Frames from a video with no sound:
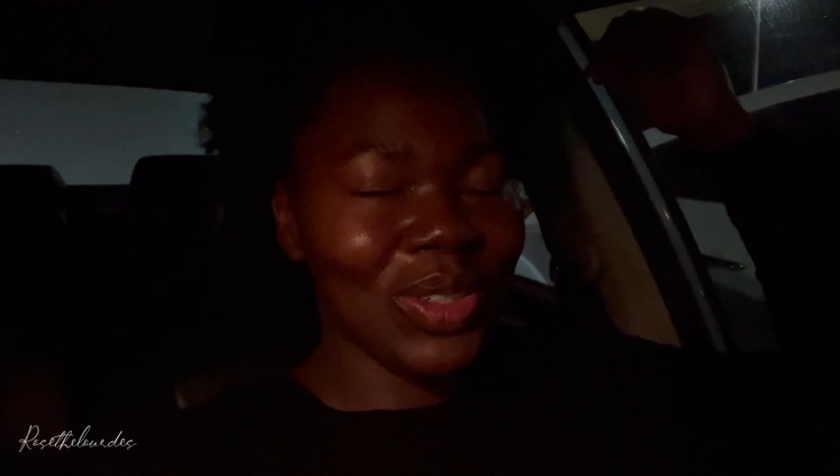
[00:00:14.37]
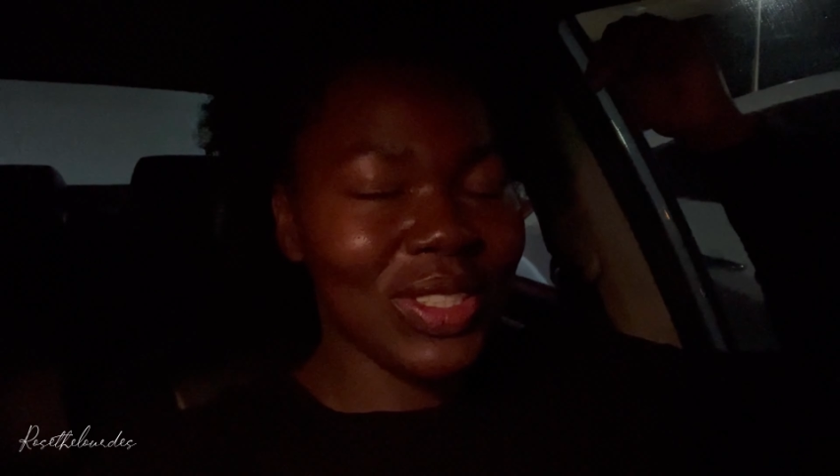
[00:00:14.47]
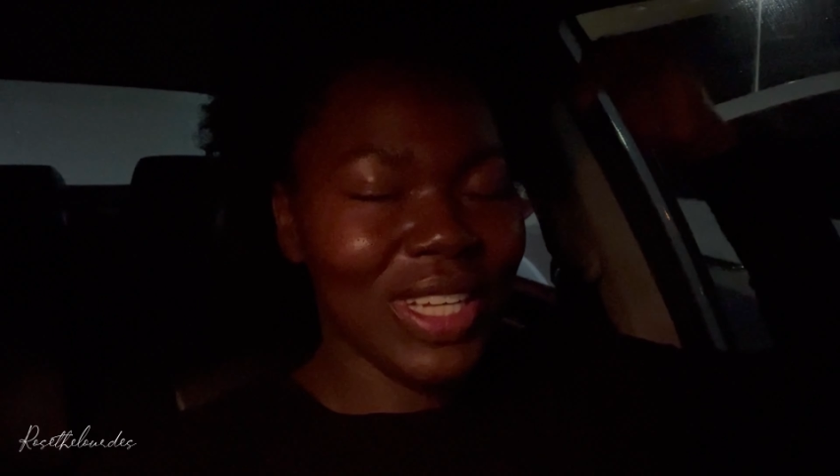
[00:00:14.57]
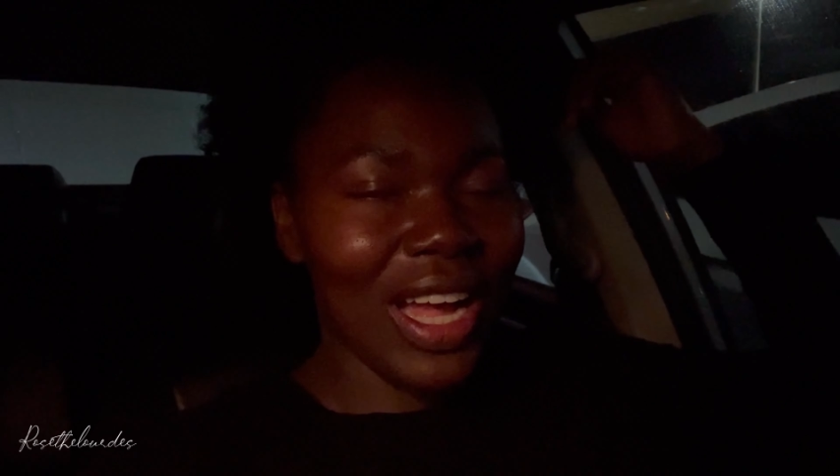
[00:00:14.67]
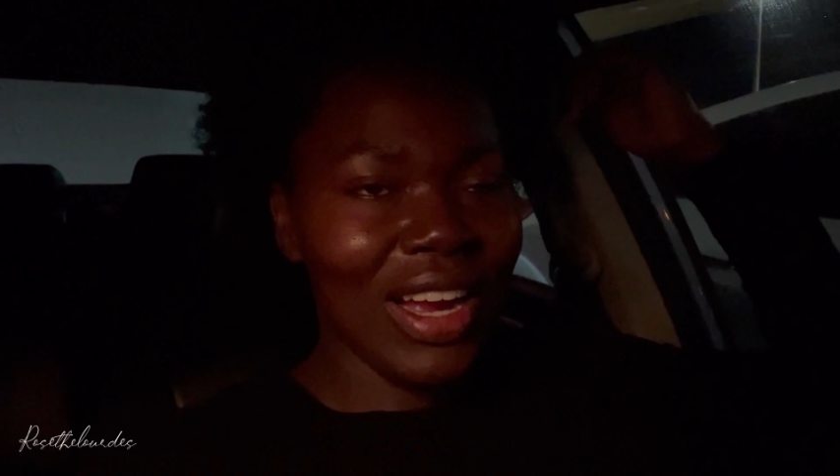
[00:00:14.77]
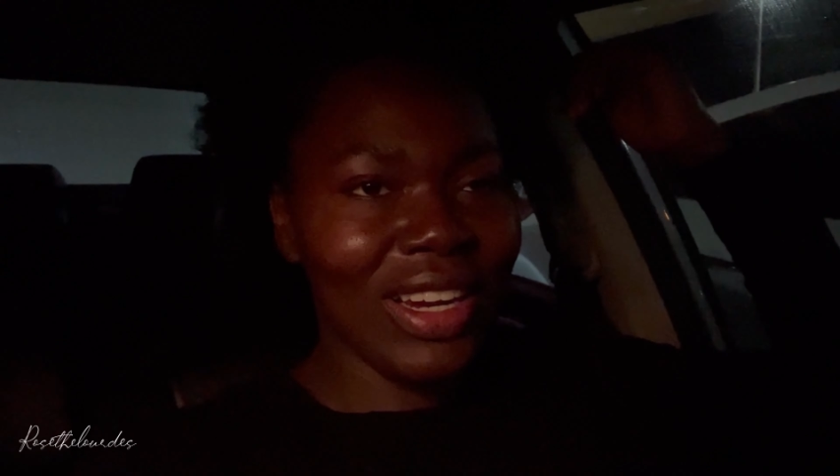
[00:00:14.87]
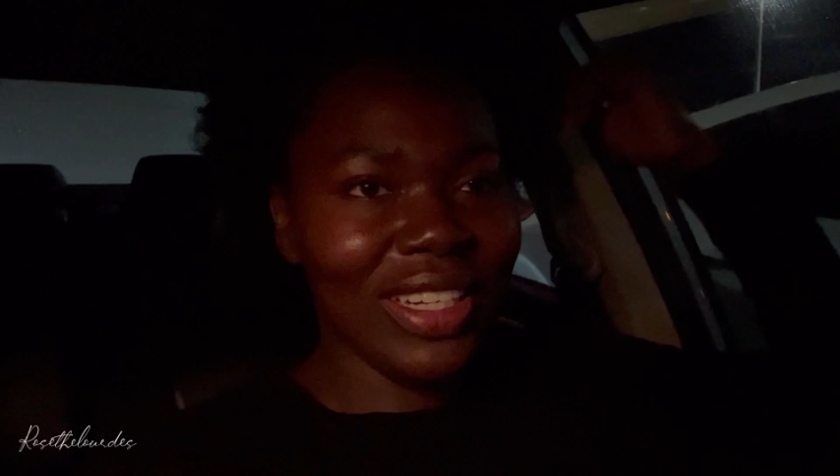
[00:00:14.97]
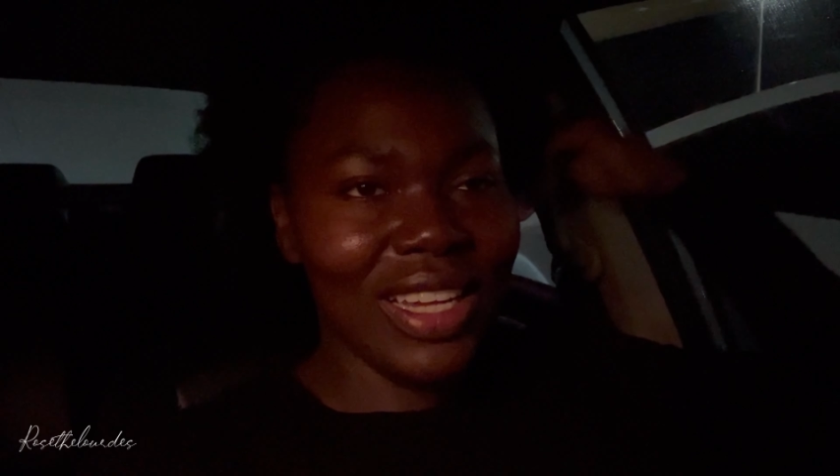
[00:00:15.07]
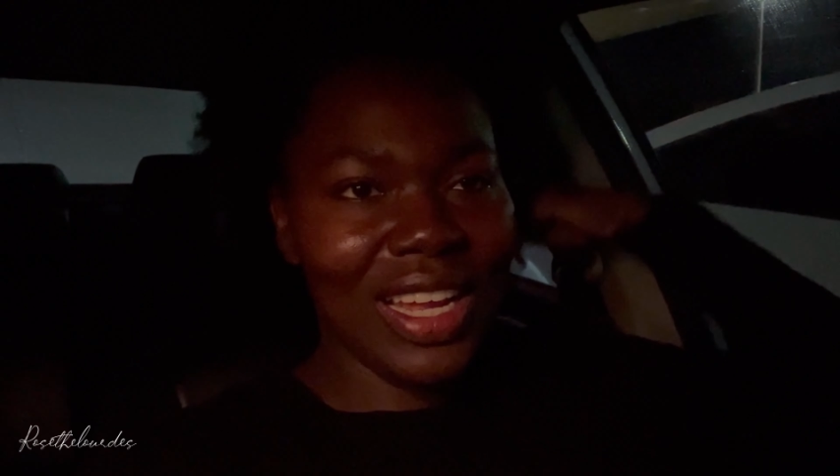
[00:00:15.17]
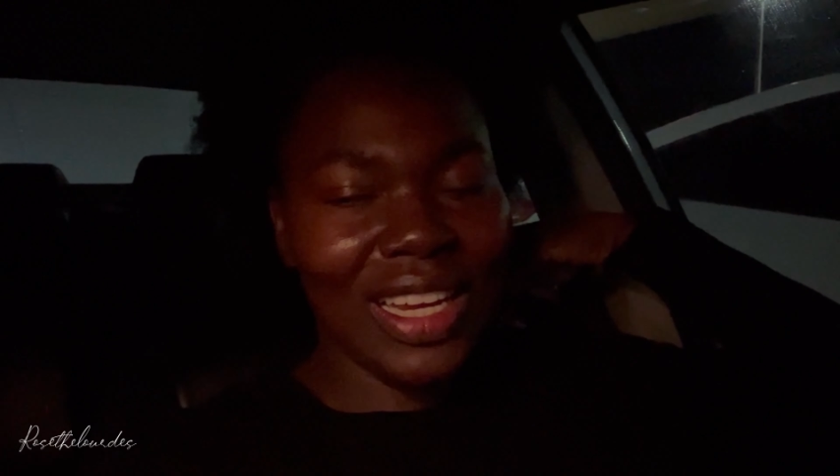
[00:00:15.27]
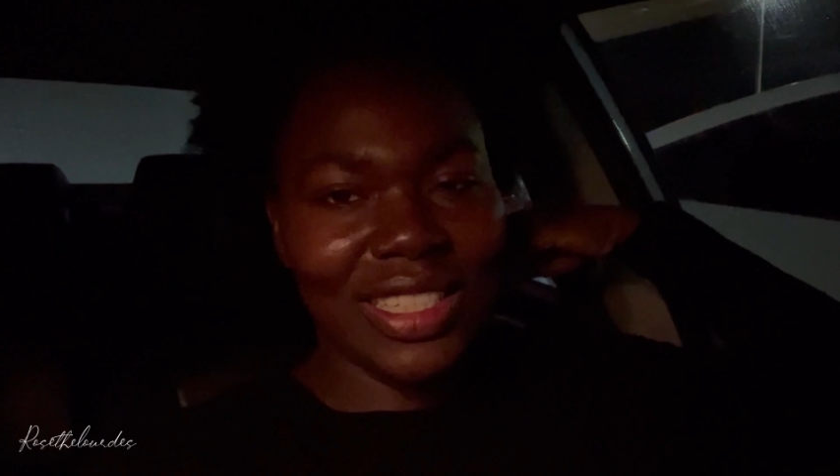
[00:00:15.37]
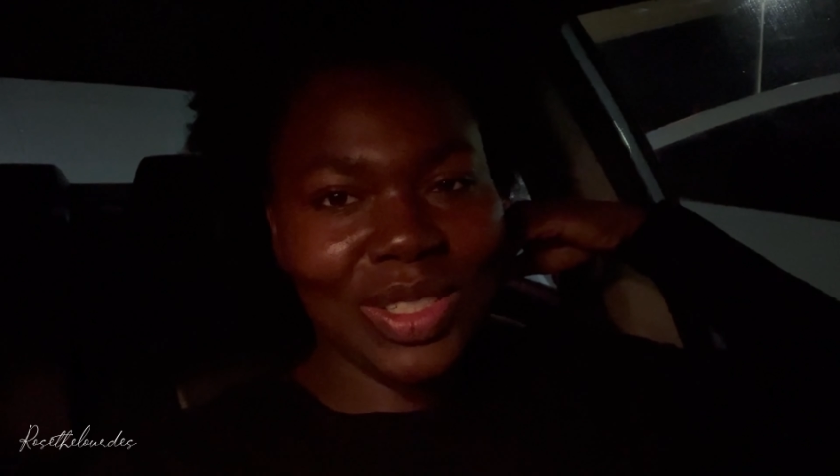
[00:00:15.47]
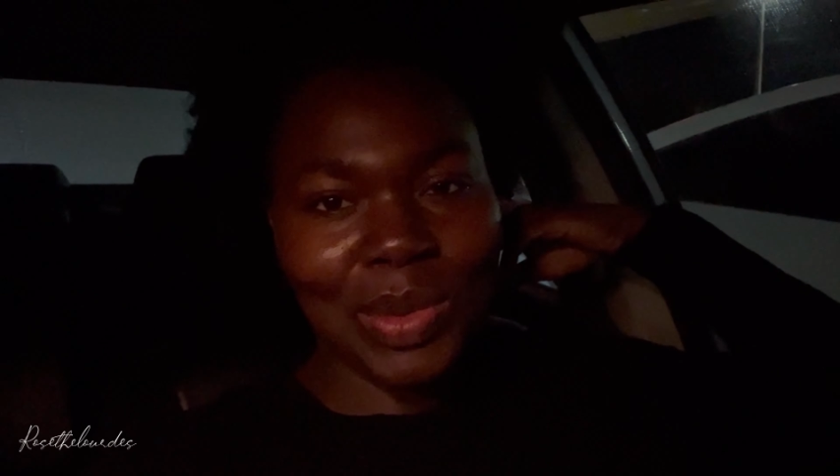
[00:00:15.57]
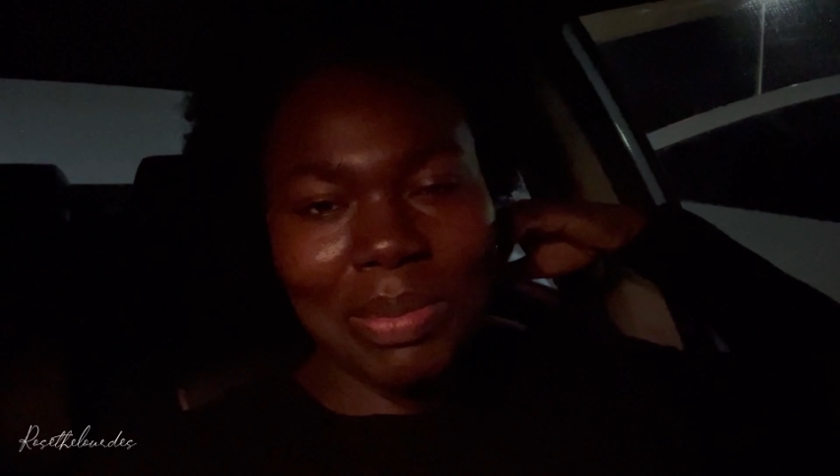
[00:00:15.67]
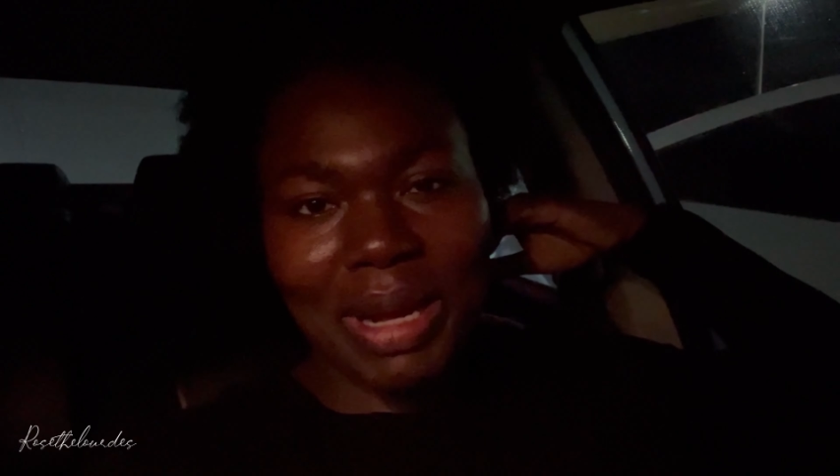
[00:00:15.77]
tired that I just
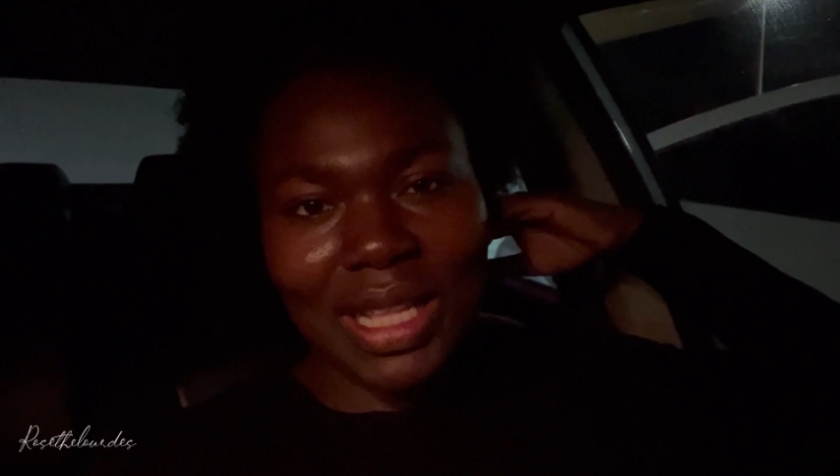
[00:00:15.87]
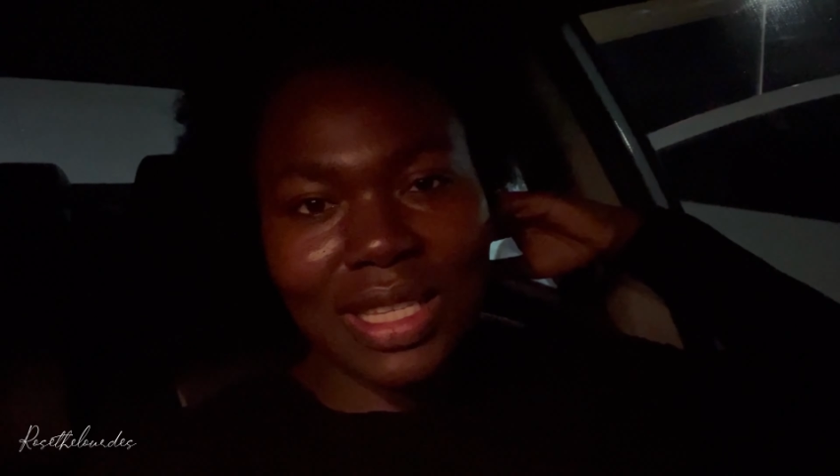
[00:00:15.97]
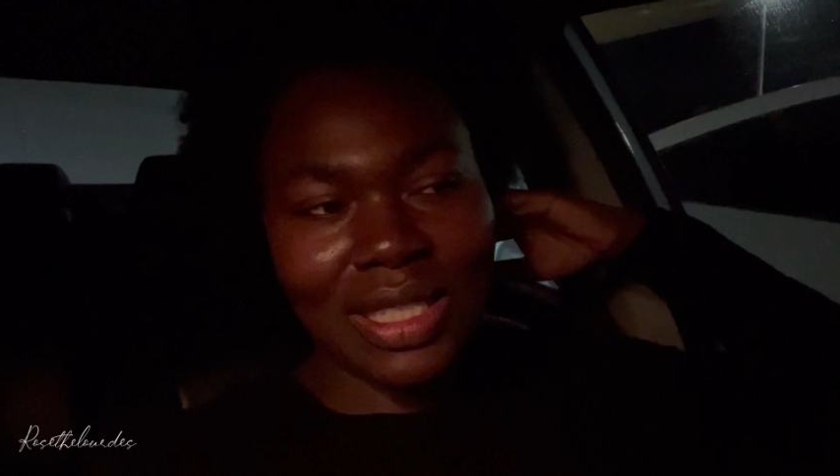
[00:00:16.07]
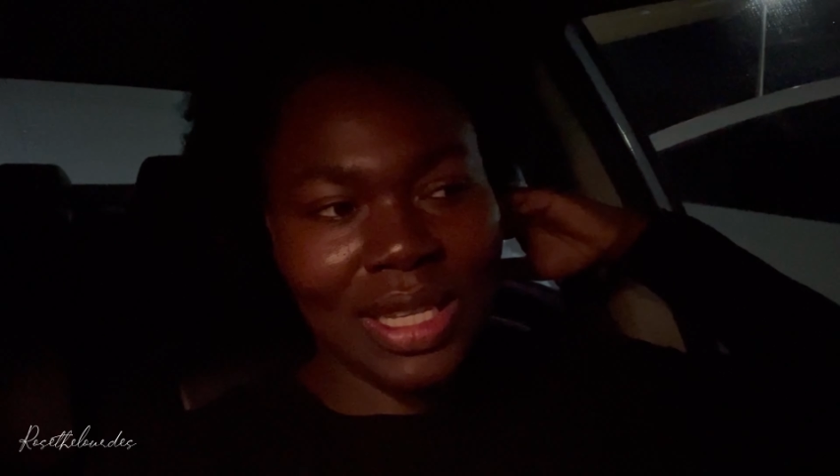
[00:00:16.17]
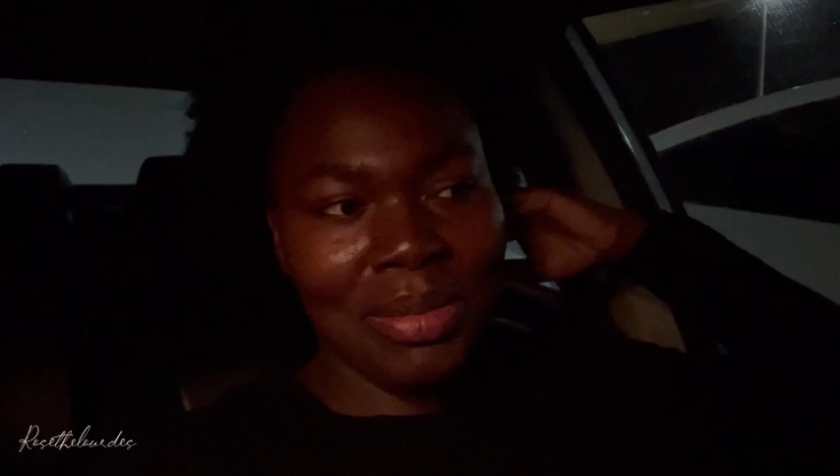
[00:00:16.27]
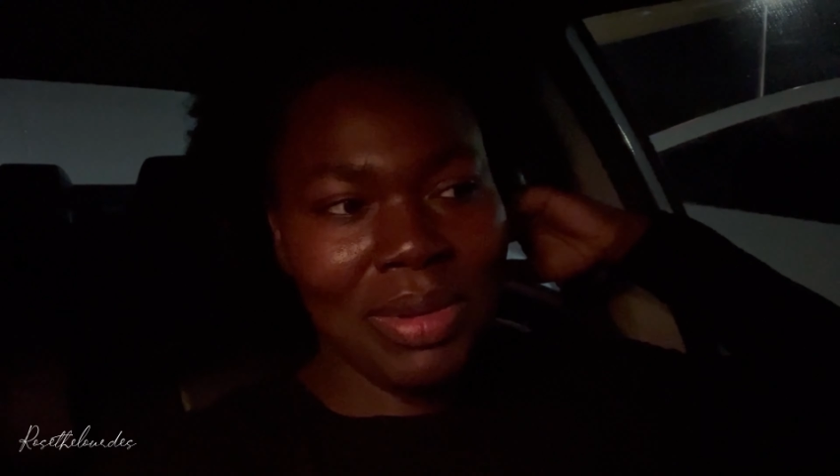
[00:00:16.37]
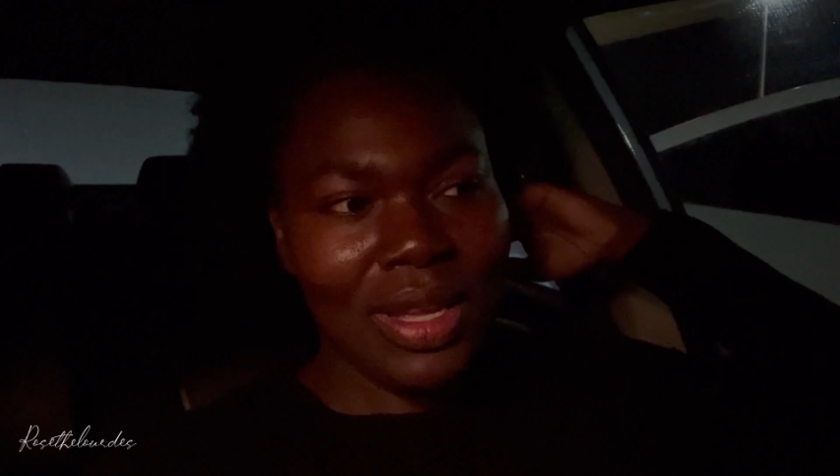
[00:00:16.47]
went back to sleep.